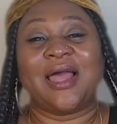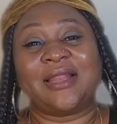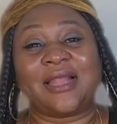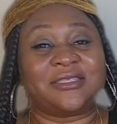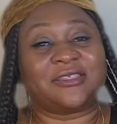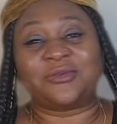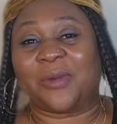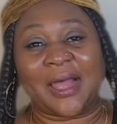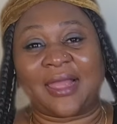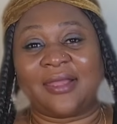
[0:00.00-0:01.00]
And that is
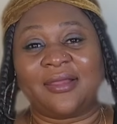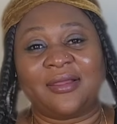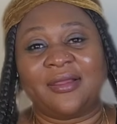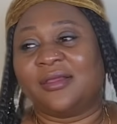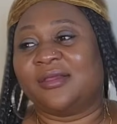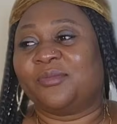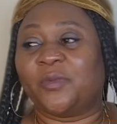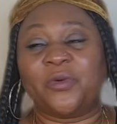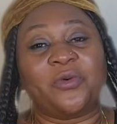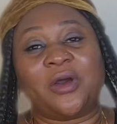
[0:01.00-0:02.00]
why
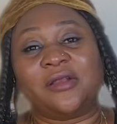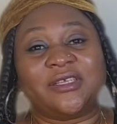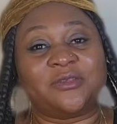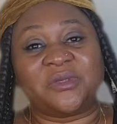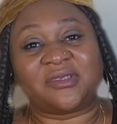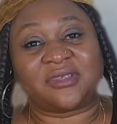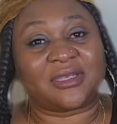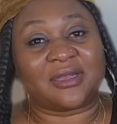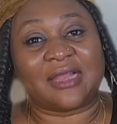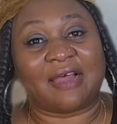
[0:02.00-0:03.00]
people will always be
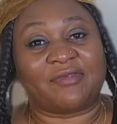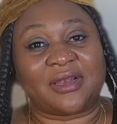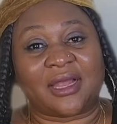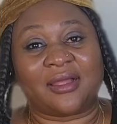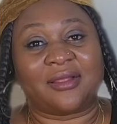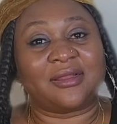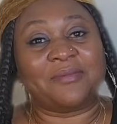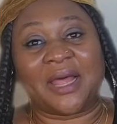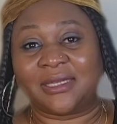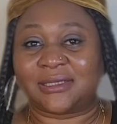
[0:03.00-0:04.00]
sick in that villa. The
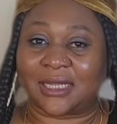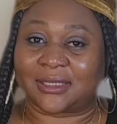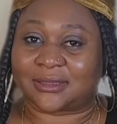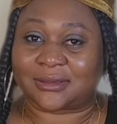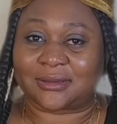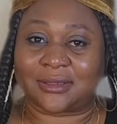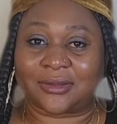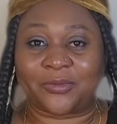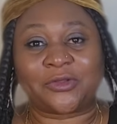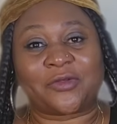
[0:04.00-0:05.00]
managers,
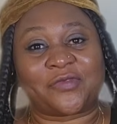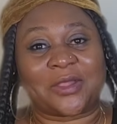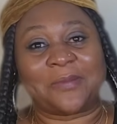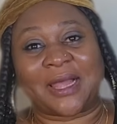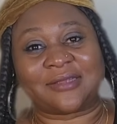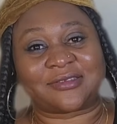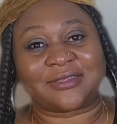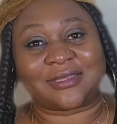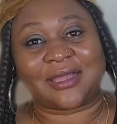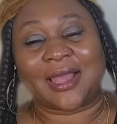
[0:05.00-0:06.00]
both of them are
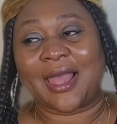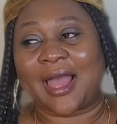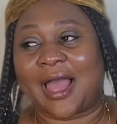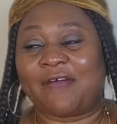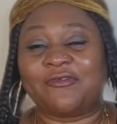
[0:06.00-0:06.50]
sick. I